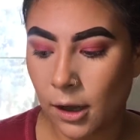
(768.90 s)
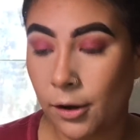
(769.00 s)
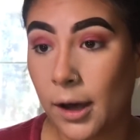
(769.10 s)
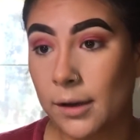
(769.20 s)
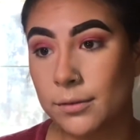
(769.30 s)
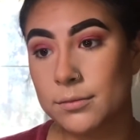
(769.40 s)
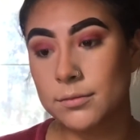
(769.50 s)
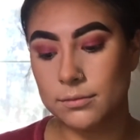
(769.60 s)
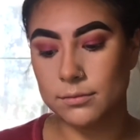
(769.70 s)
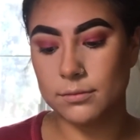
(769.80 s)
Okay.
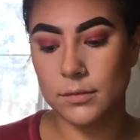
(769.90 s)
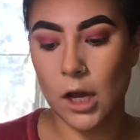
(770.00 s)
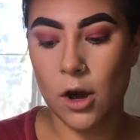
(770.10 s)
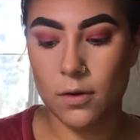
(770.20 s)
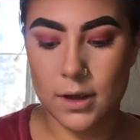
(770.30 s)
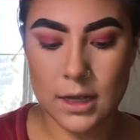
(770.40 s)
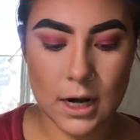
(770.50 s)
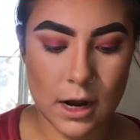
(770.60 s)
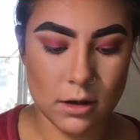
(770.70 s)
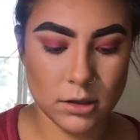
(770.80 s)
Oh, and then
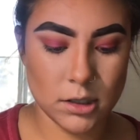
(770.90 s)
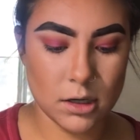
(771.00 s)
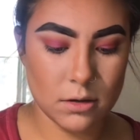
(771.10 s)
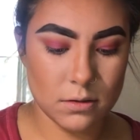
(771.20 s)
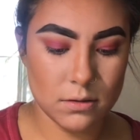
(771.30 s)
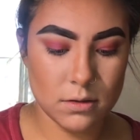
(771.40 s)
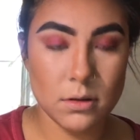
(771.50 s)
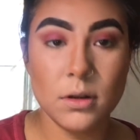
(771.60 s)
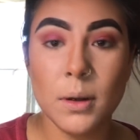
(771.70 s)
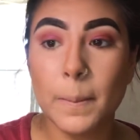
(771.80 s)
I also
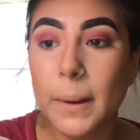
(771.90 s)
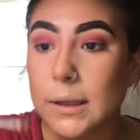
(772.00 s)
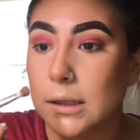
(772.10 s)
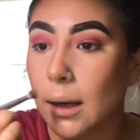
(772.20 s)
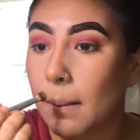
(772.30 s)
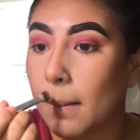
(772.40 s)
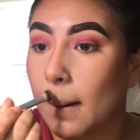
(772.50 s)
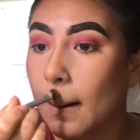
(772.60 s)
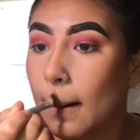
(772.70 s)
put some